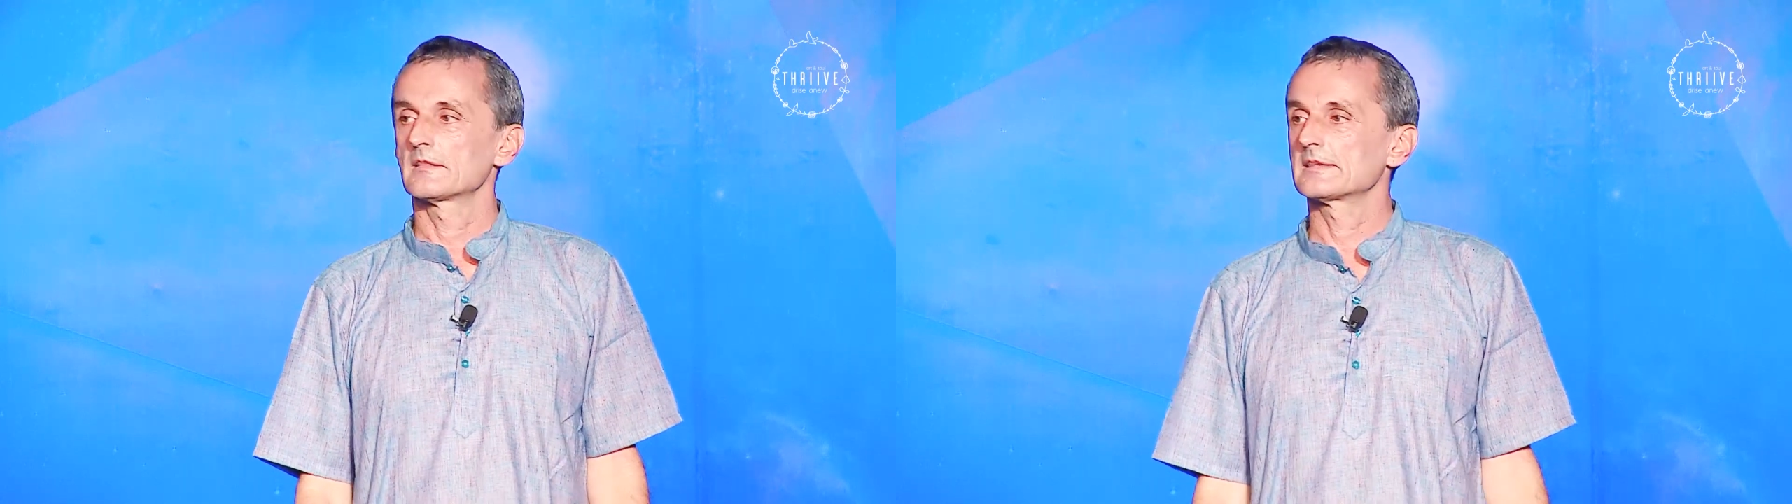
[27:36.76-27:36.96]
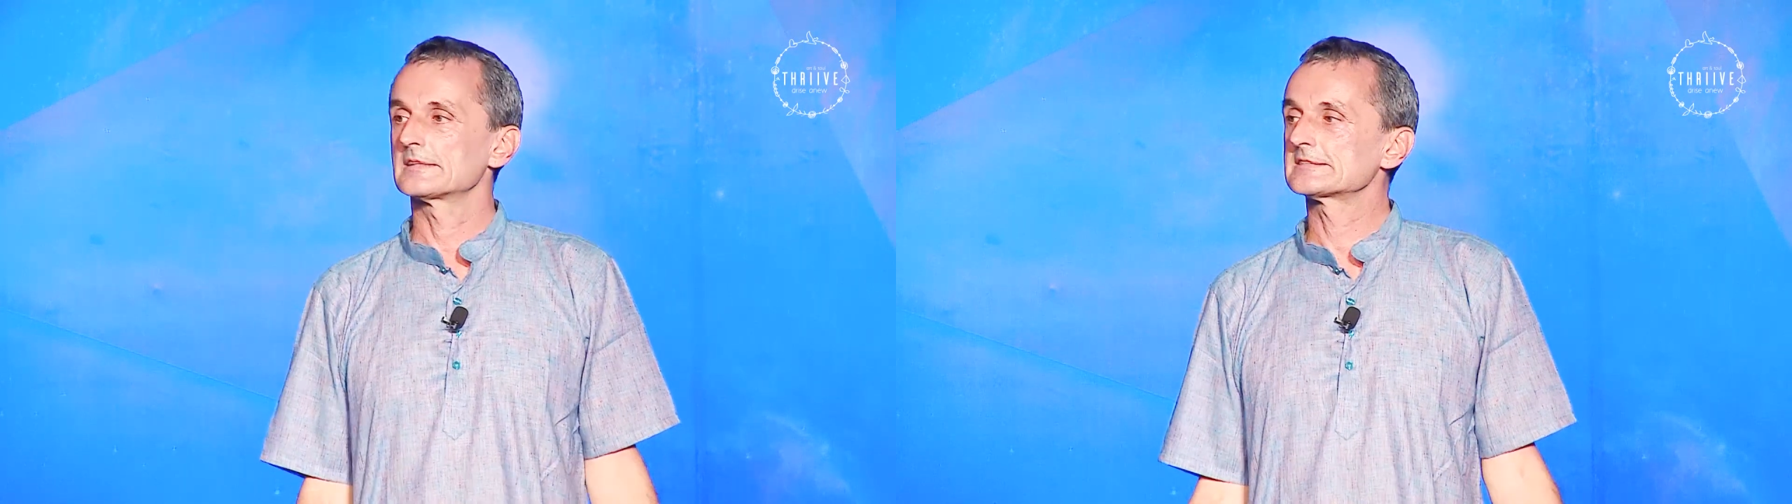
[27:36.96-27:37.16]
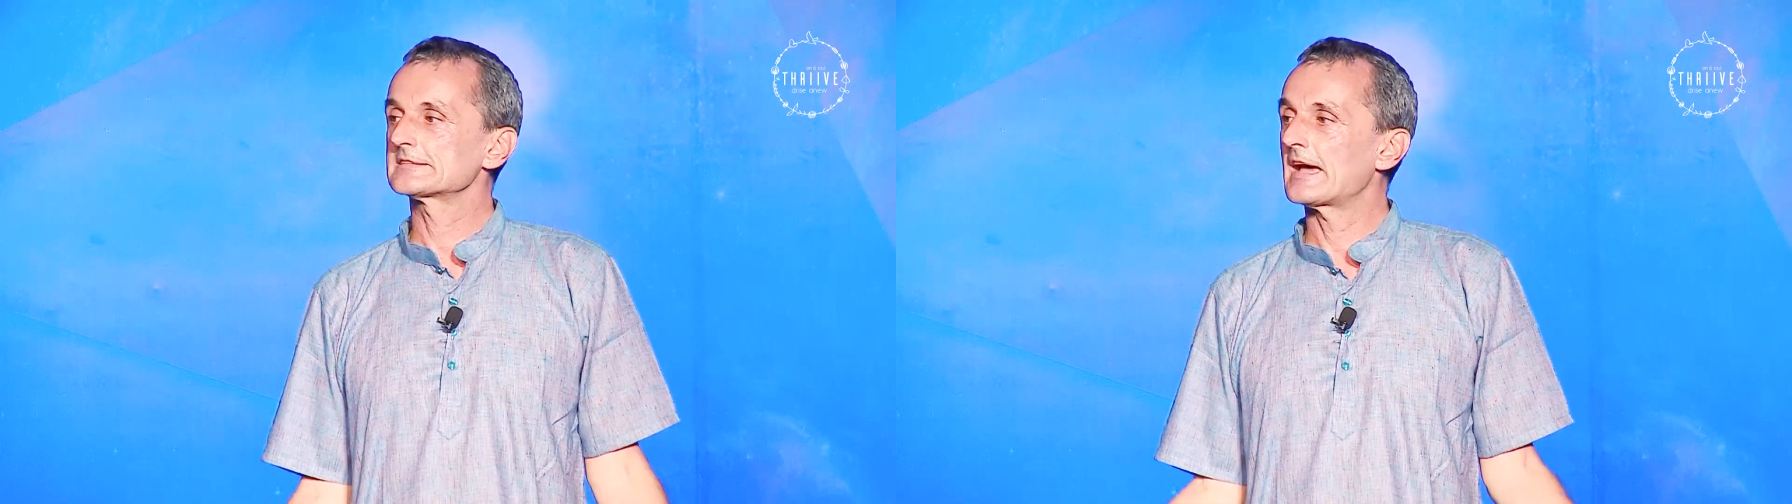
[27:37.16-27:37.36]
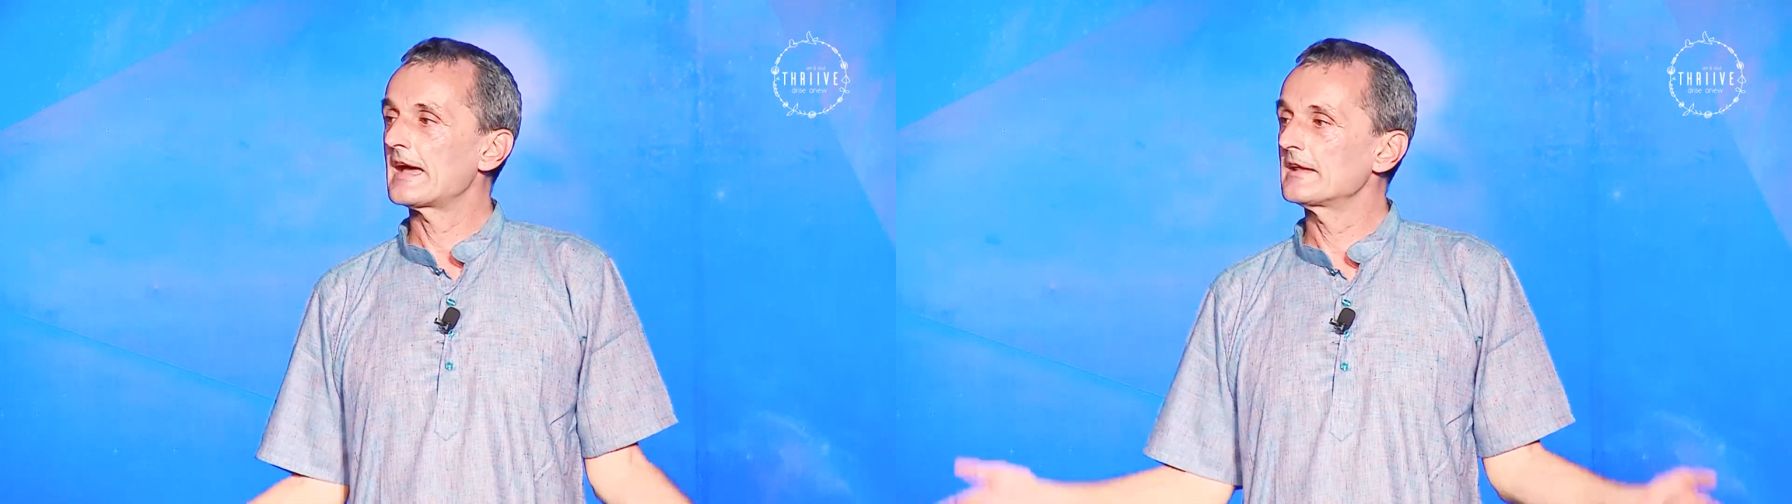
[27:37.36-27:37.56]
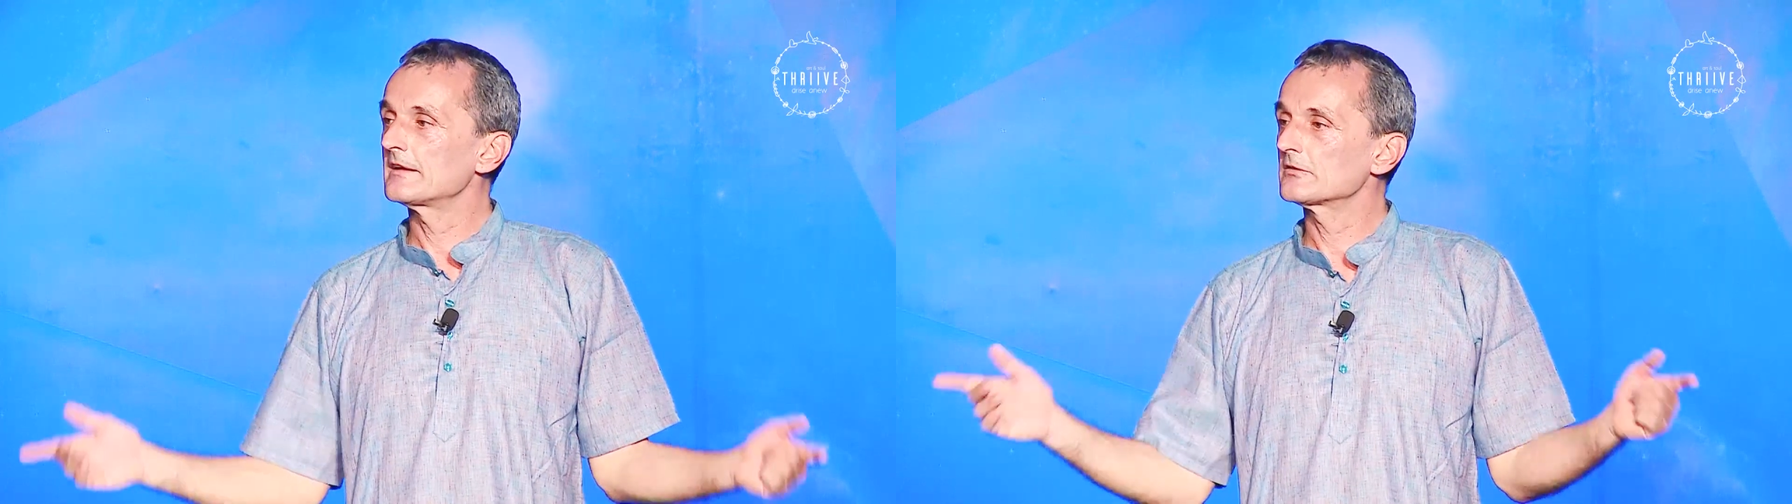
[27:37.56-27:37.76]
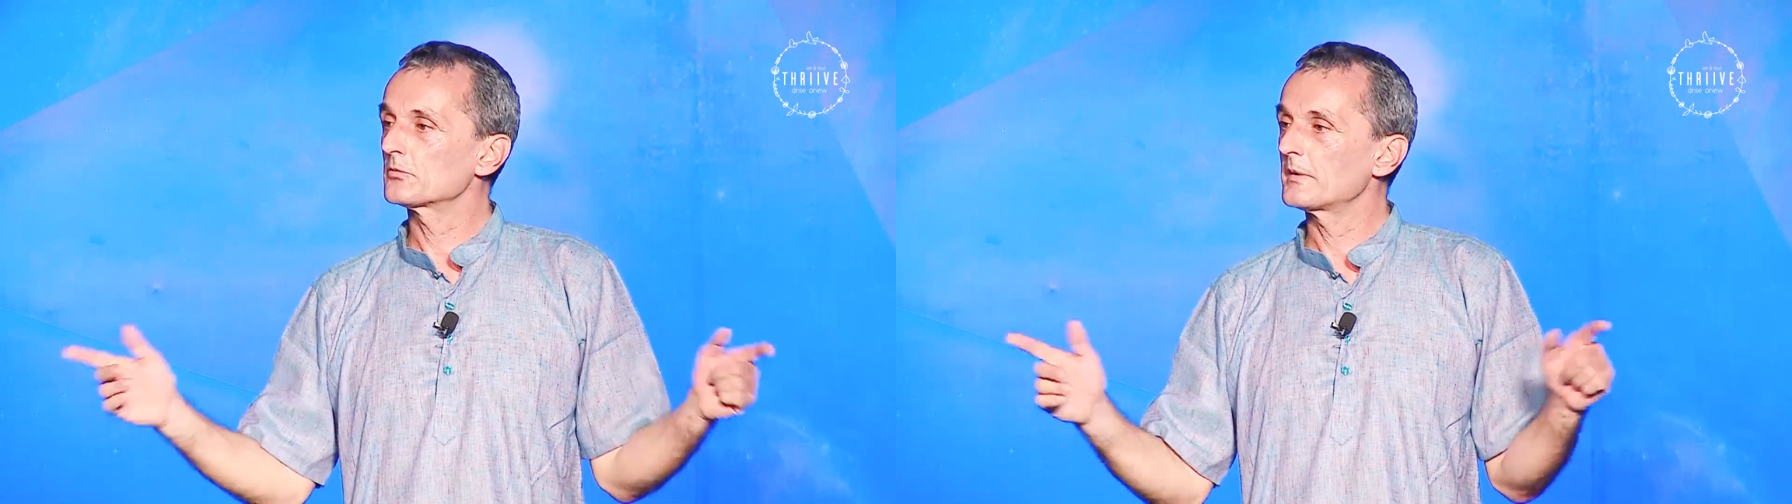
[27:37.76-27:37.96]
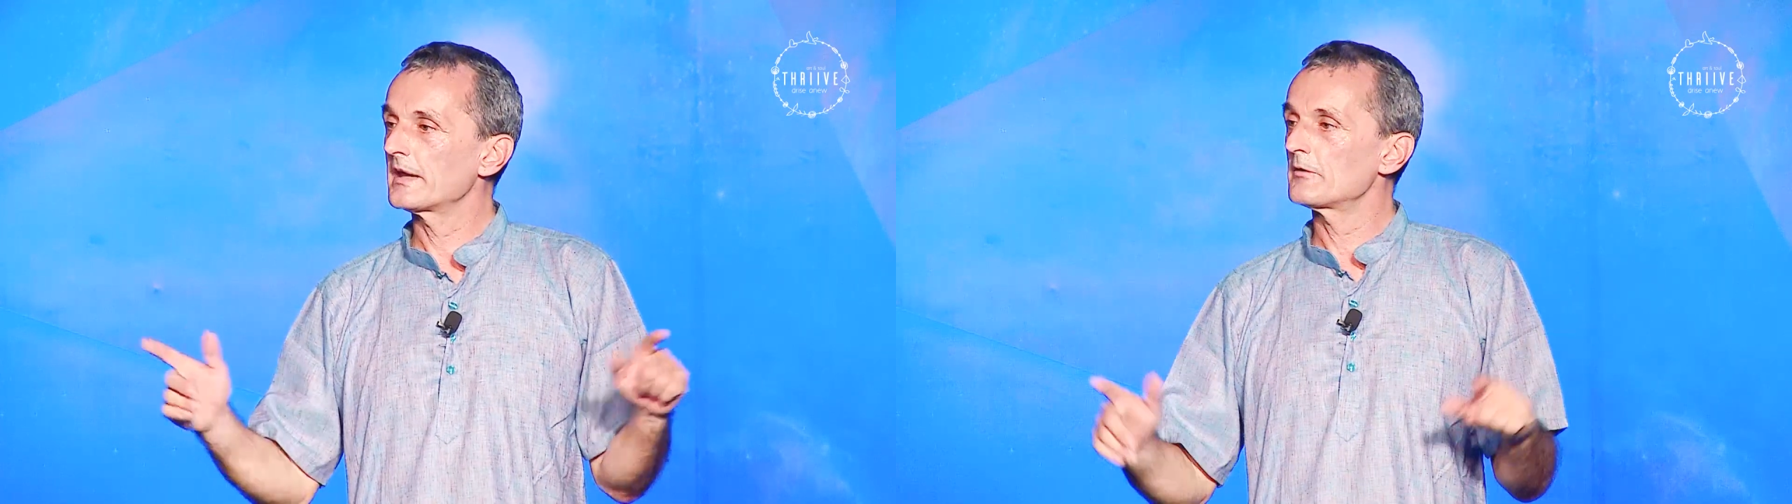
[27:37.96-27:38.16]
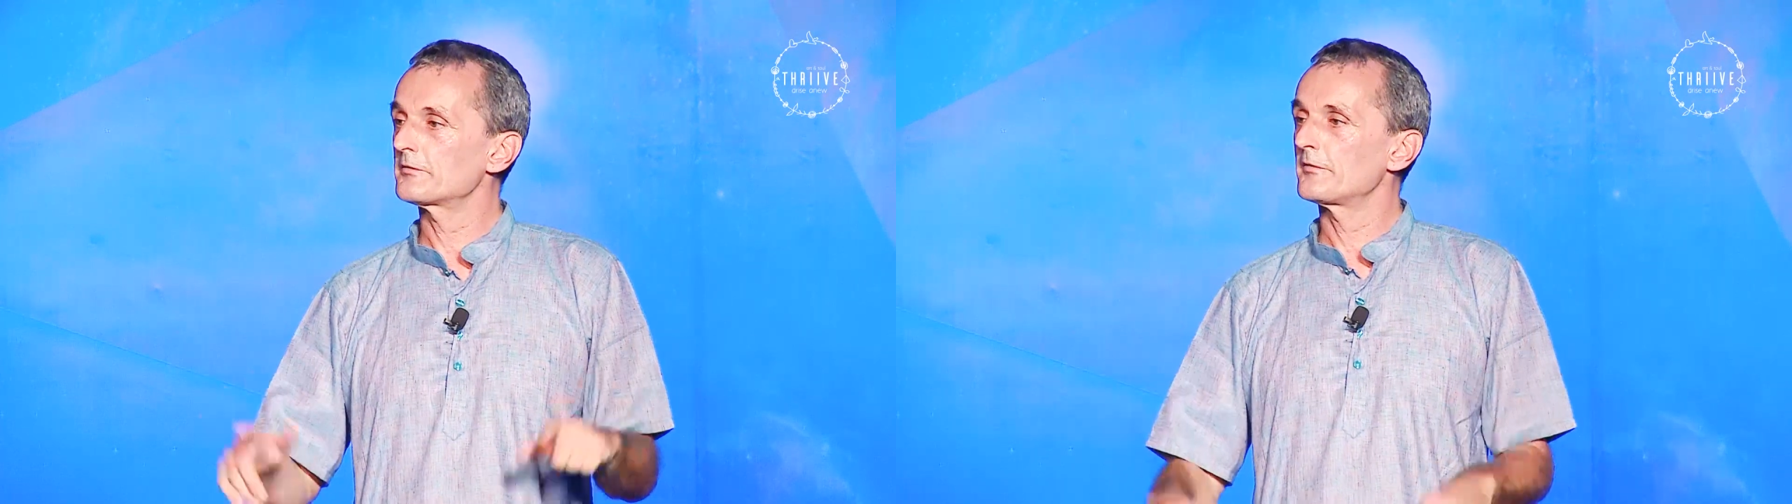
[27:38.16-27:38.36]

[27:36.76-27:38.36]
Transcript: The silent way of